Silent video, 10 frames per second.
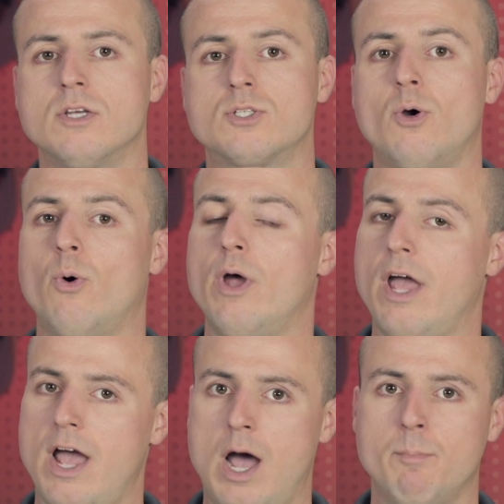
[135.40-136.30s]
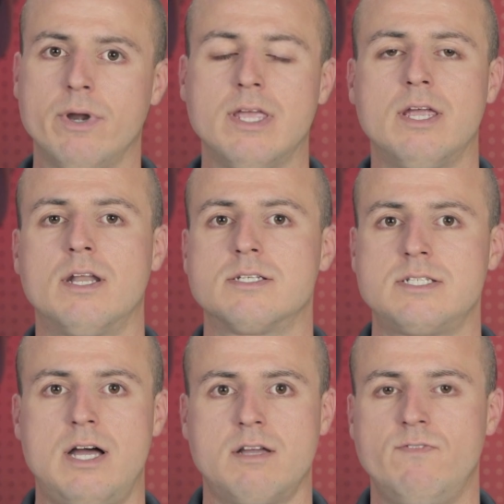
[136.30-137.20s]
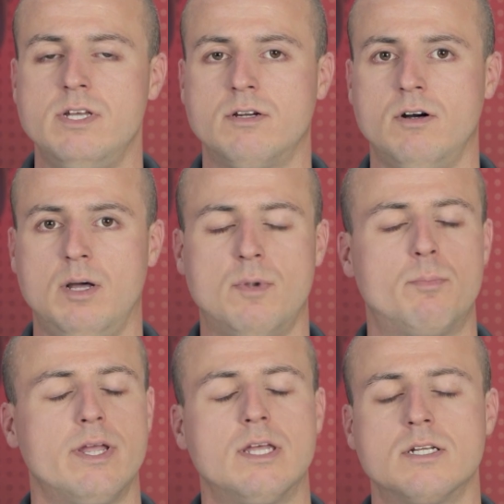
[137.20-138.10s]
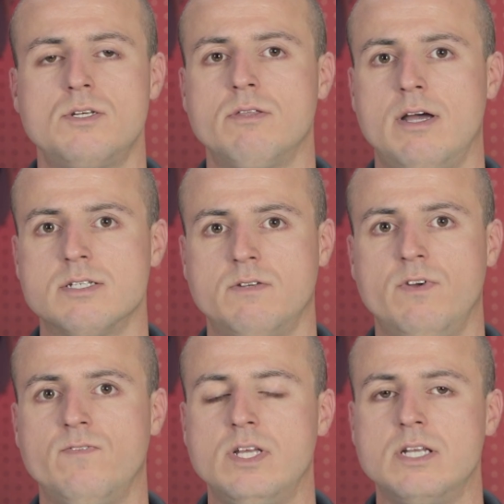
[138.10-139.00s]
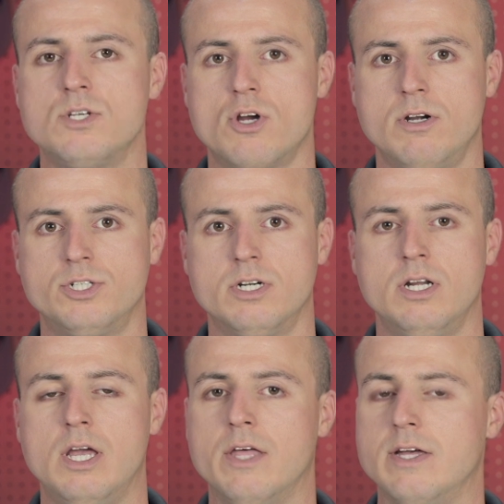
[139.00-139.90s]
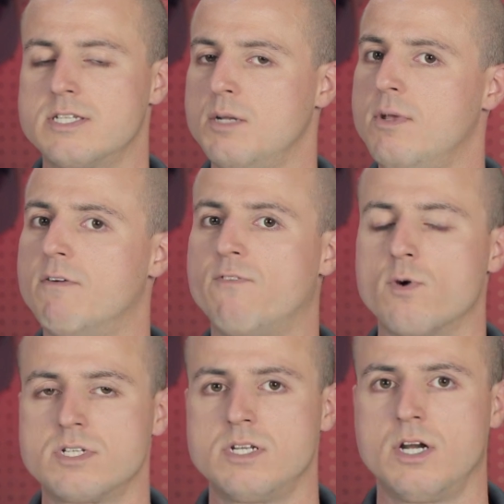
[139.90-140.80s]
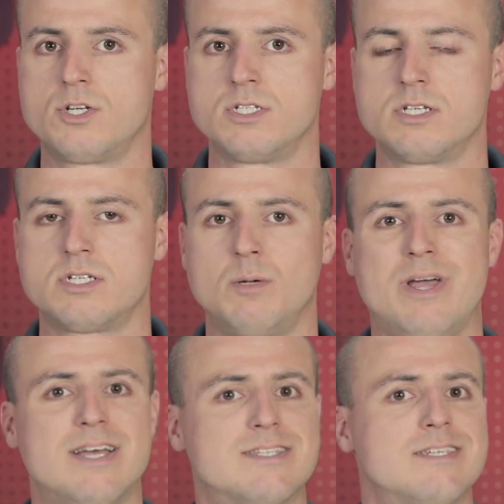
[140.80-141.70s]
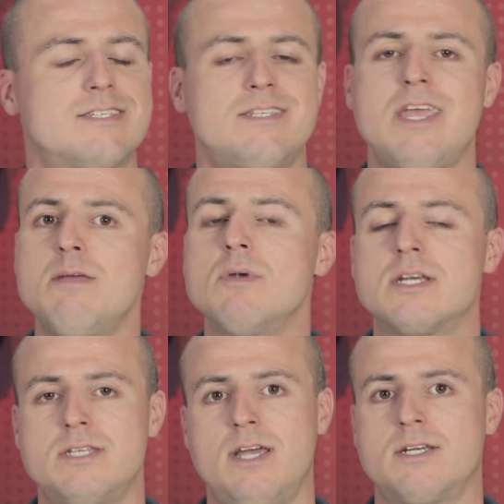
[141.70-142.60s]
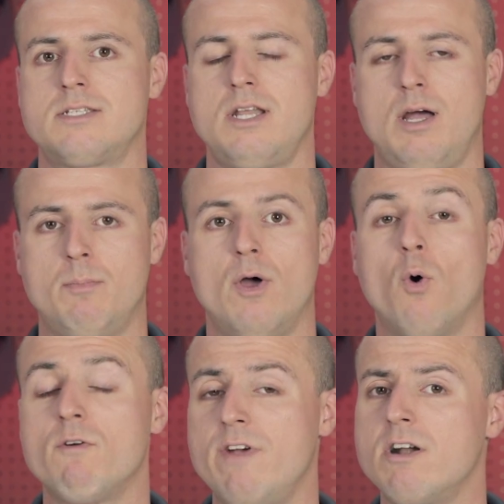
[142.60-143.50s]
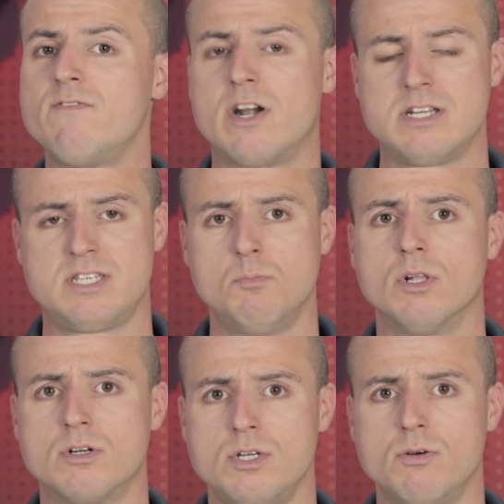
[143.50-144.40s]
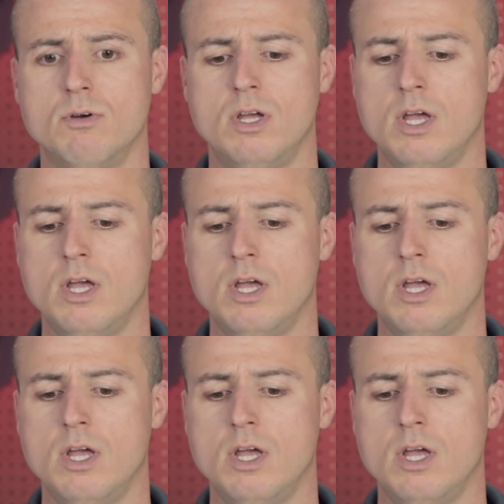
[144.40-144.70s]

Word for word: So I'm bringing in a stock vehicle. I'm gonna bring in a two thousand fifteen Charger. That's gonna be a forced induction system that has the same exact setup or very, very similar to.